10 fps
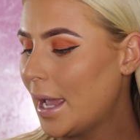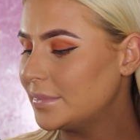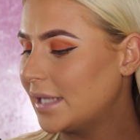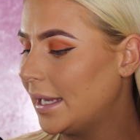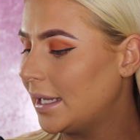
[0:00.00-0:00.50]

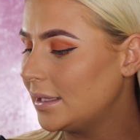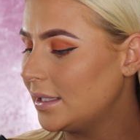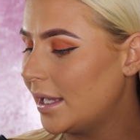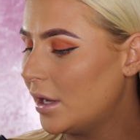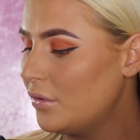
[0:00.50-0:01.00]
I'm taking
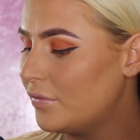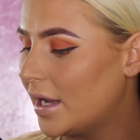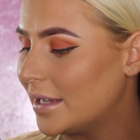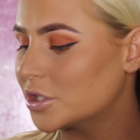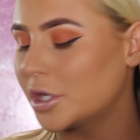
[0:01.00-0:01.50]
the e l f
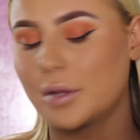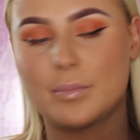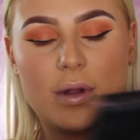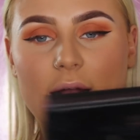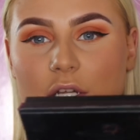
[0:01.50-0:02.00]

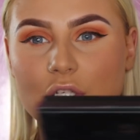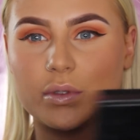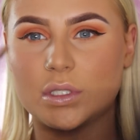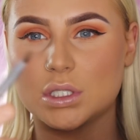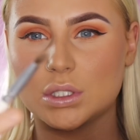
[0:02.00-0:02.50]
eyeshadow
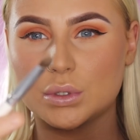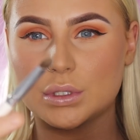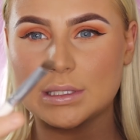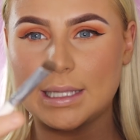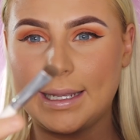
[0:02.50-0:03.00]
brush, which just
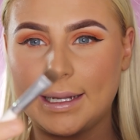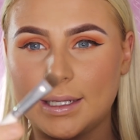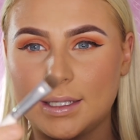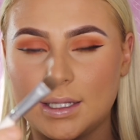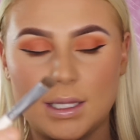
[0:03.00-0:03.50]
looks like